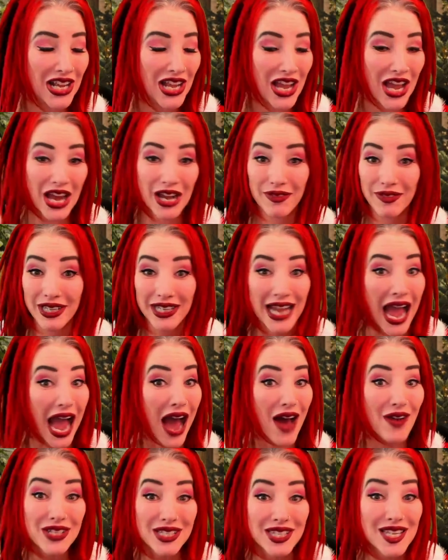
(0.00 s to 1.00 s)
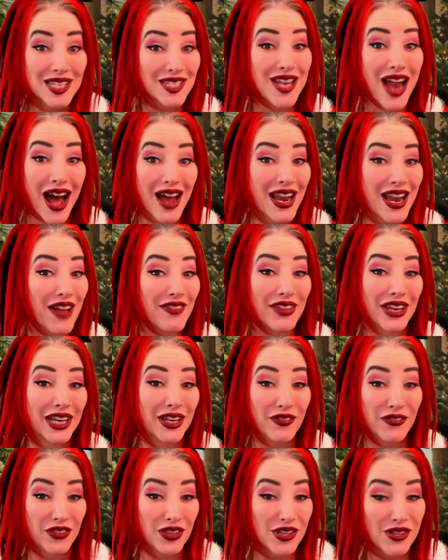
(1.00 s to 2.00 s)
And I'm like, how does this not have any
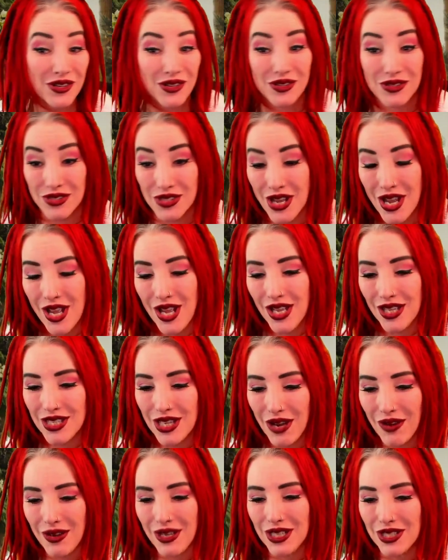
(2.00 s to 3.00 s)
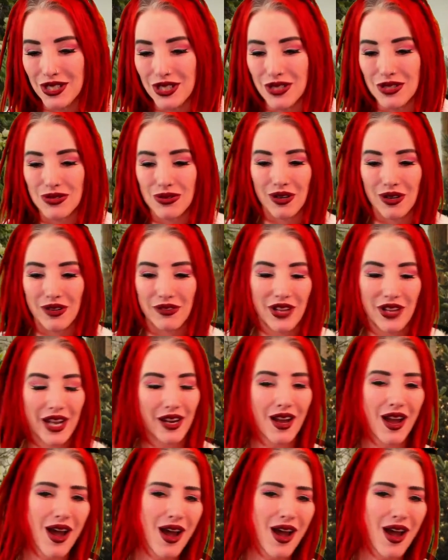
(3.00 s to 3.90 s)
views? So it's just sort of like,